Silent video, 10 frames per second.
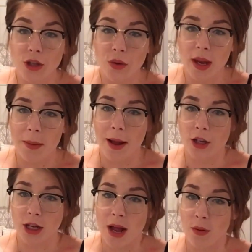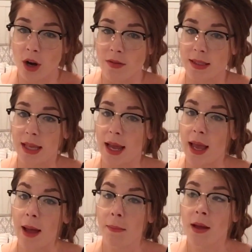you can imagine how nervous I
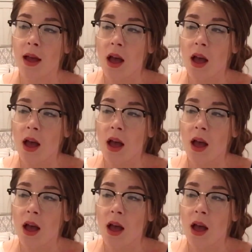am.